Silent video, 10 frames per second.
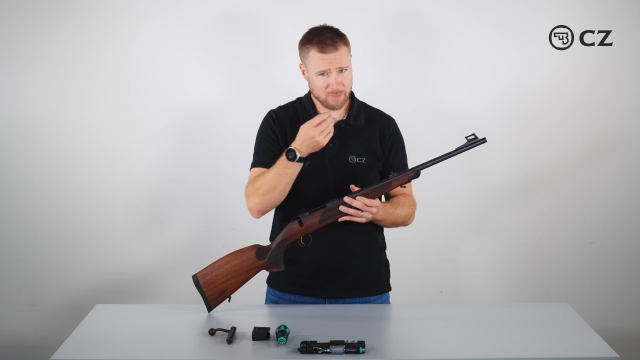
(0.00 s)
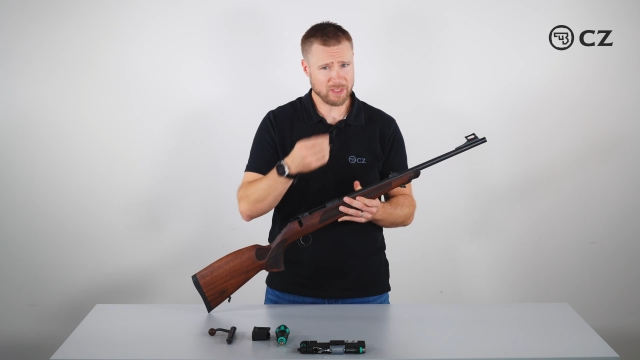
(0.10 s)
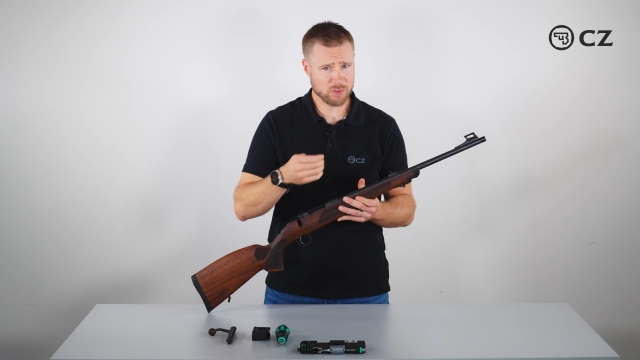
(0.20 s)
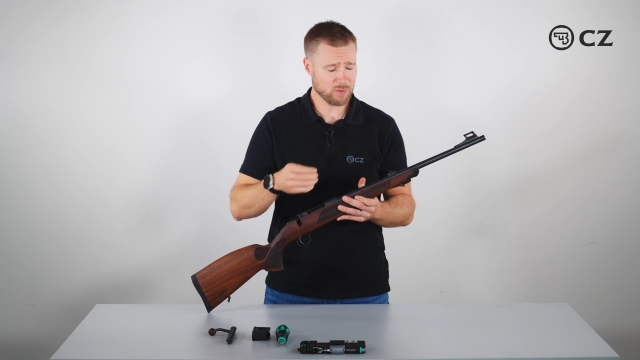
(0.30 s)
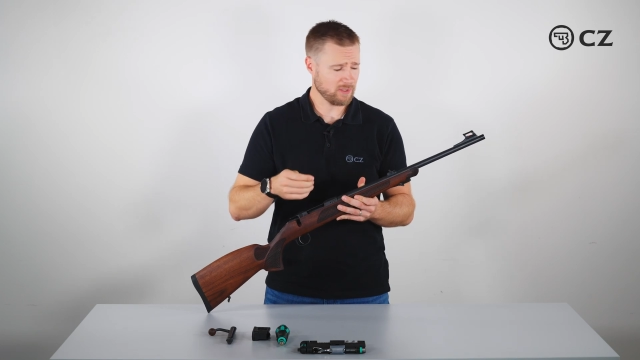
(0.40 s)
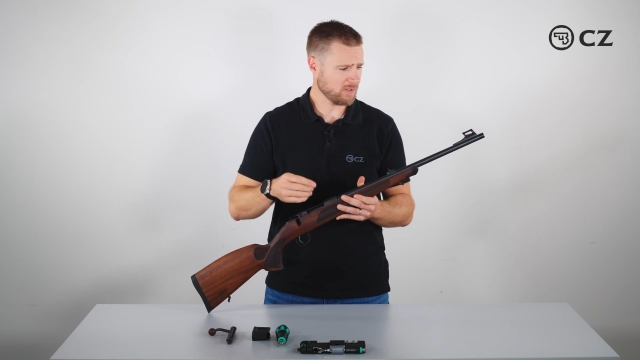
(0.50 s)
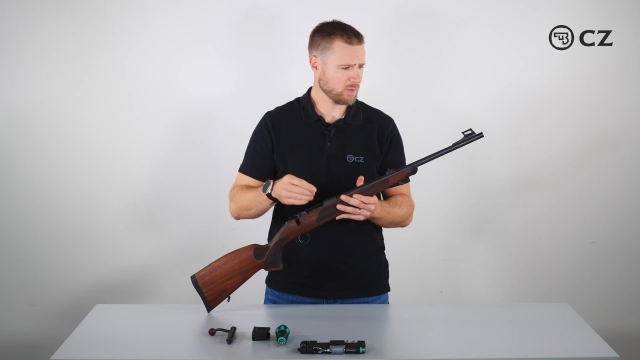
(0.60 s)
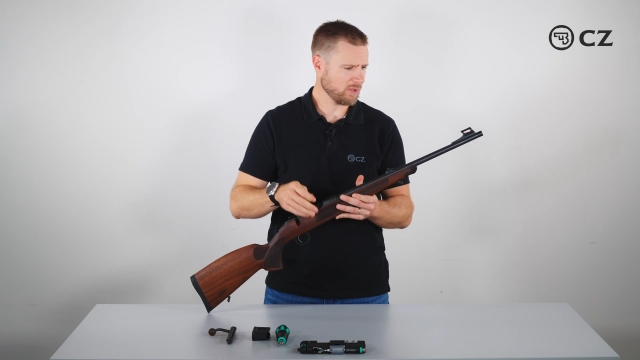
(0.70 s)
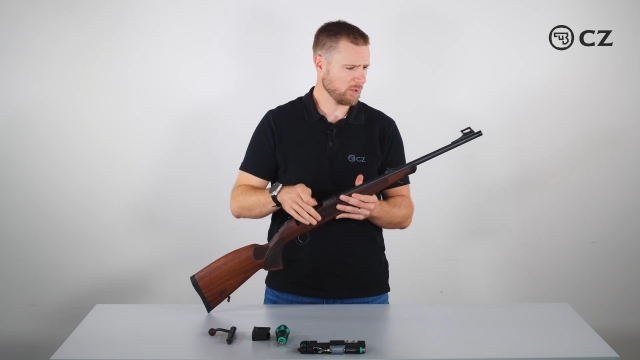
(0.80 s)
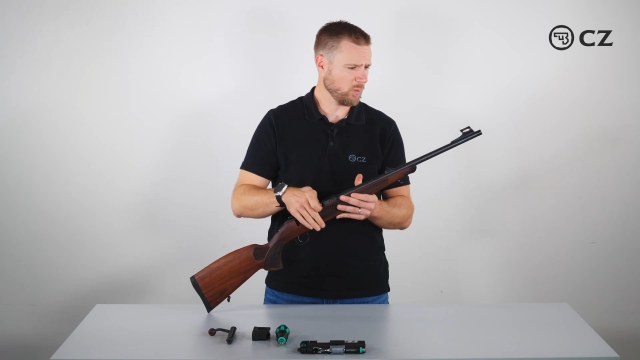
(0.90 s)
make sure that
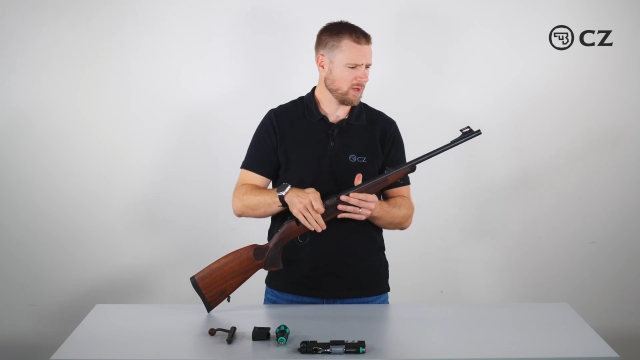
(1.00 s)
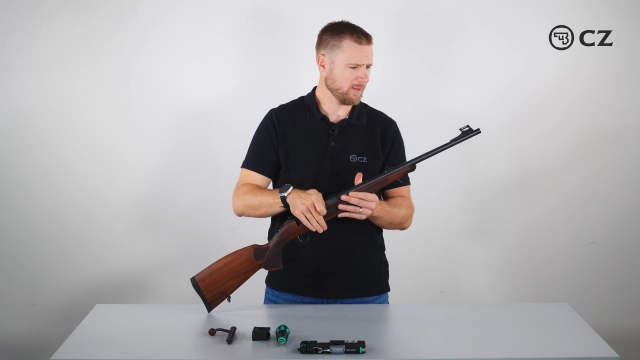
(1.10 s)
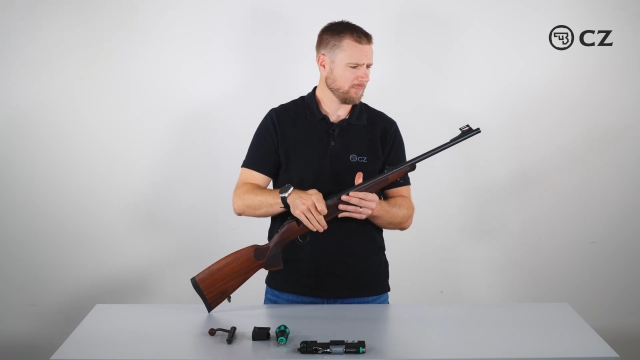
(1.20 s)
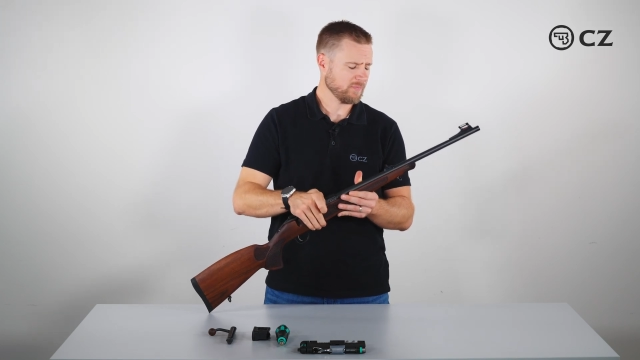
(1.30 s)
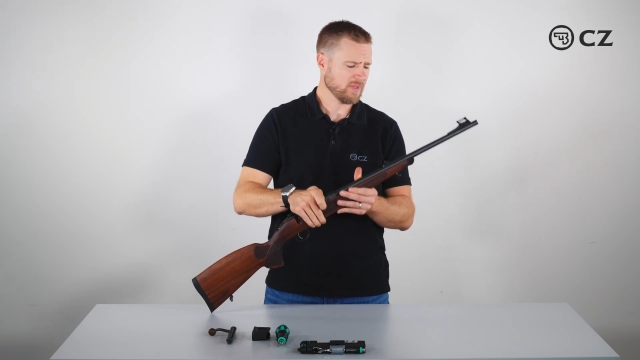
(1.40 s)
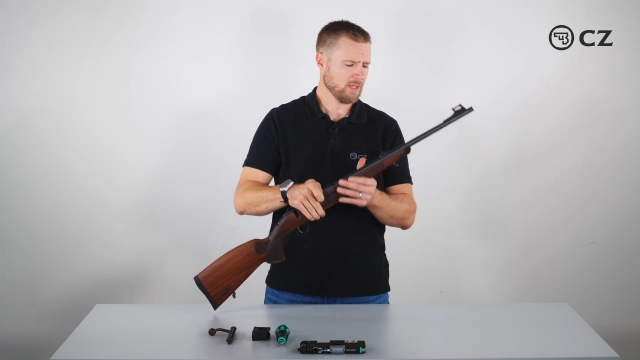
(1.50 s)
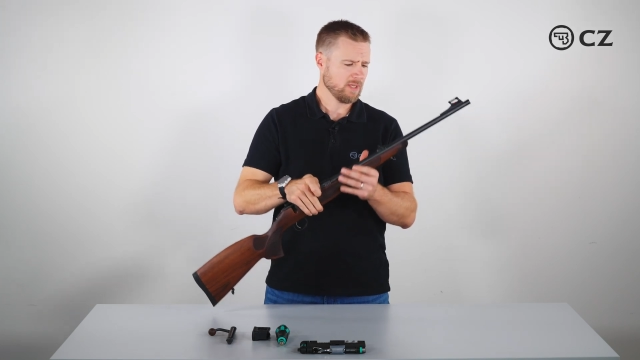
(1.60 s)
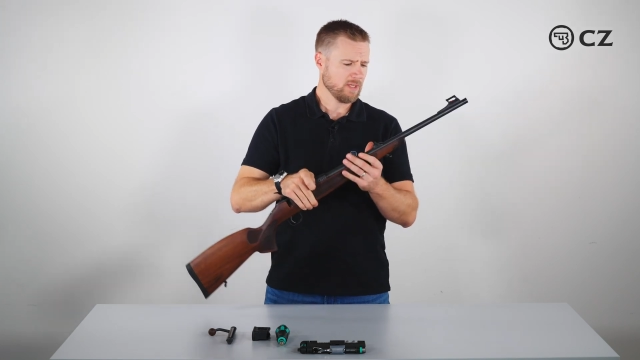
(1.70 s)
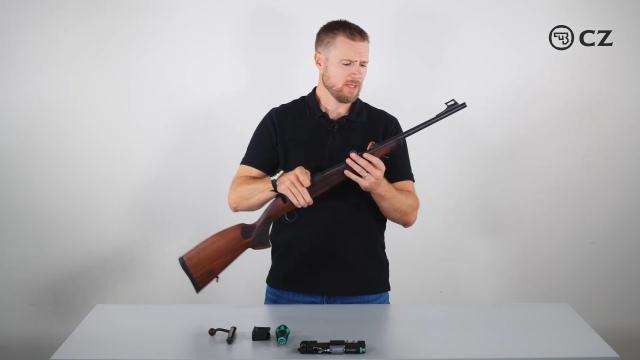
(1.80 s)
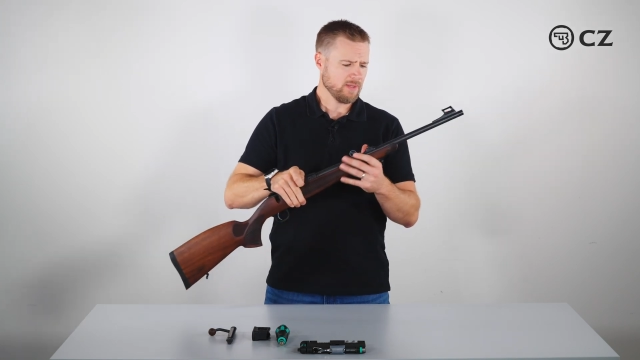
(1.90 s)
it's where you want it.
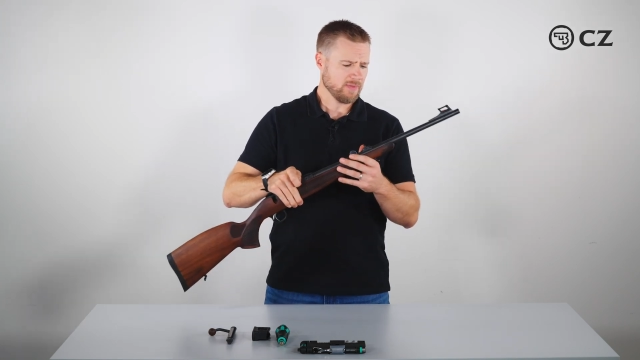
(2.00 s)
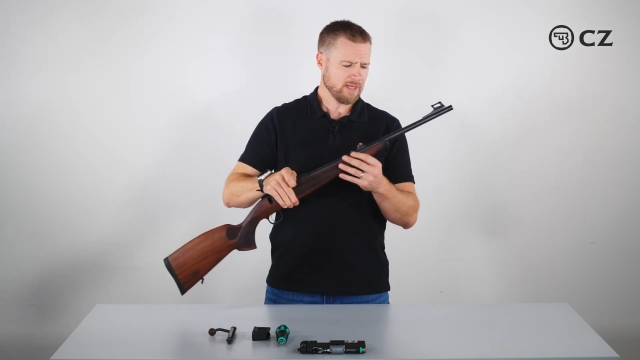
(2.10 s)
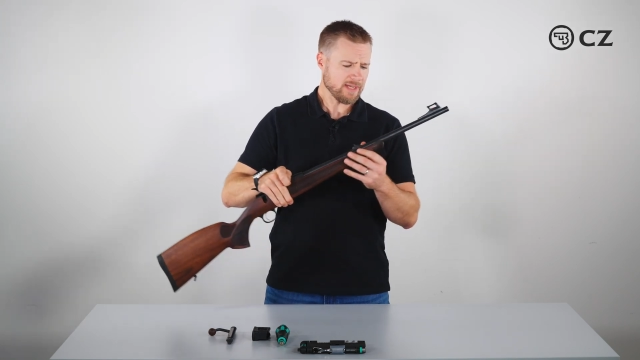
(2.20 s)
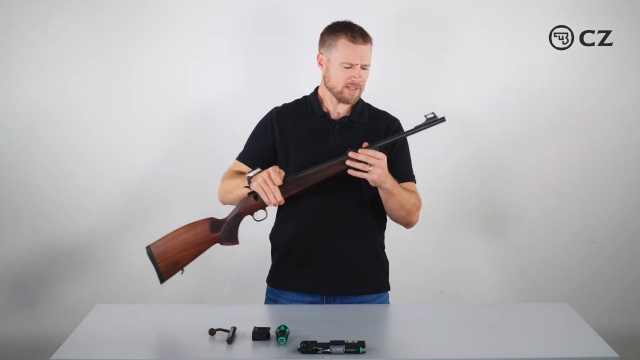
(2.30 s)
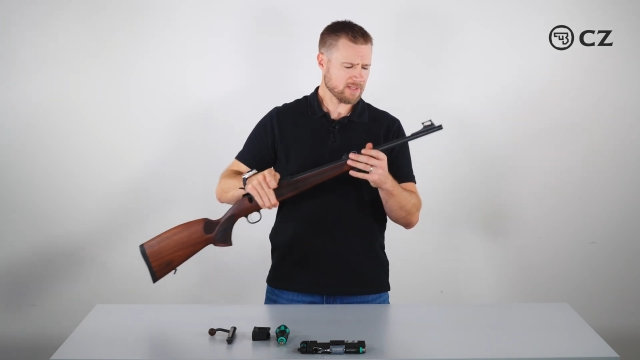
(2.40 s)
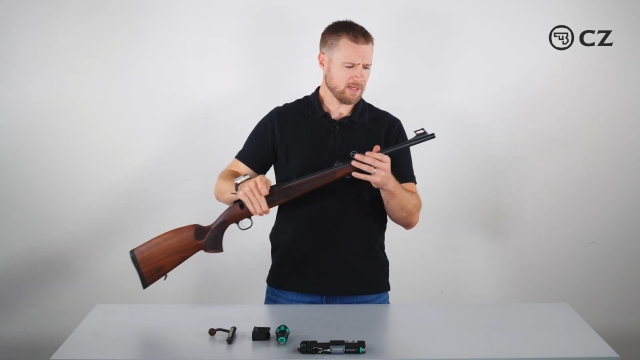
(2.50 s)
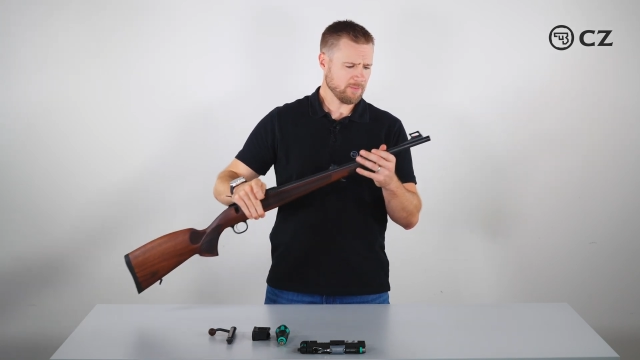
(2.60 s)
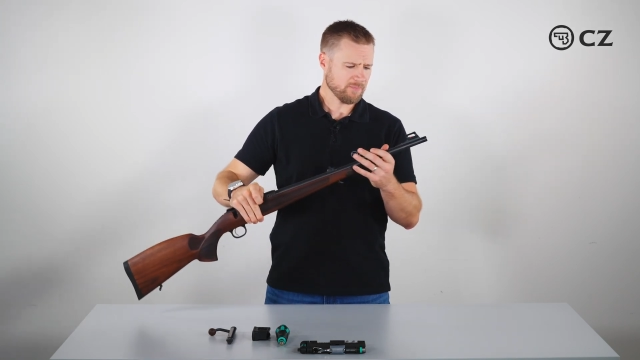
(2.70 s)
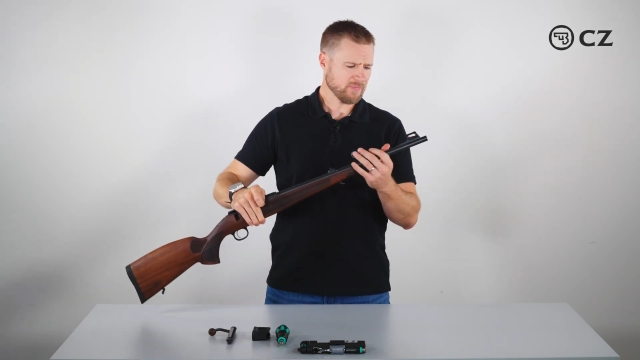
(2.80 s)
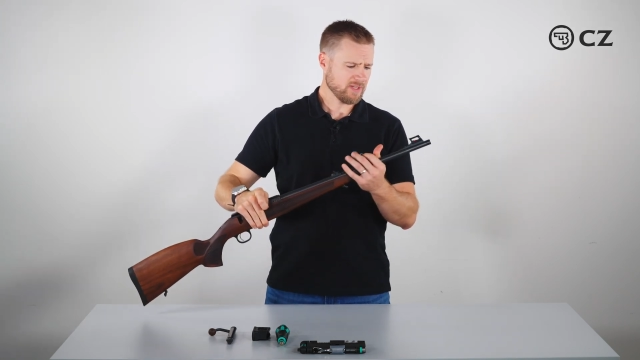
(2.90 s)
The next
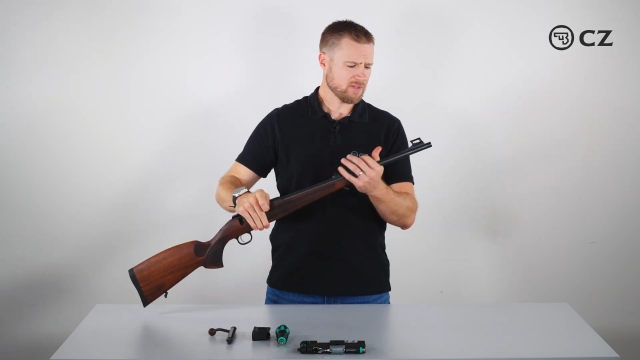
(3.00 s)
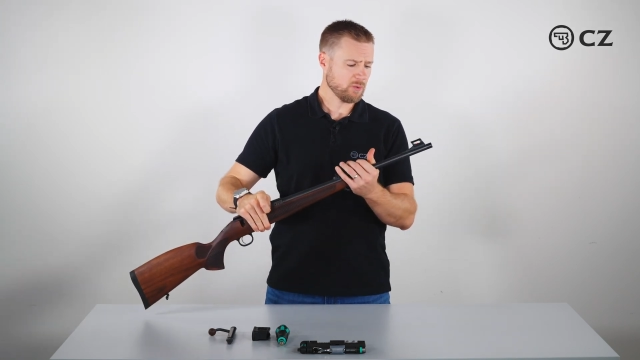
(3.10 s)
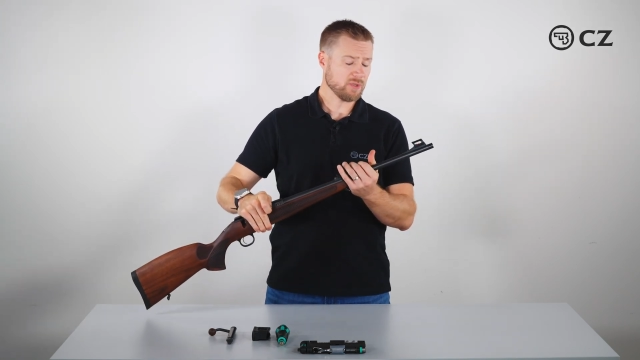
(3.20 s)
step is to